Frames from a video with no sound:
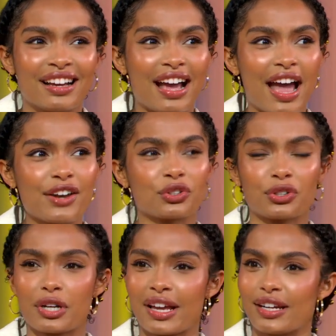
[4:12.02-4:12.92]
and
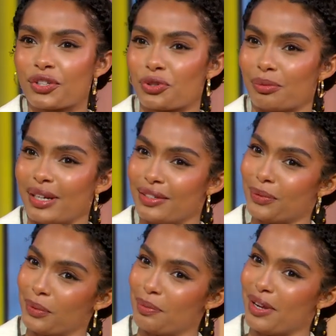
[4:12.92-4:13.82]
learning an instrument
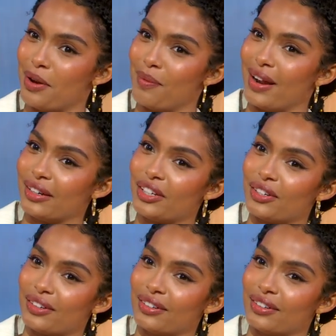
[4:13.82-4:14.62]
would be on my oh, year.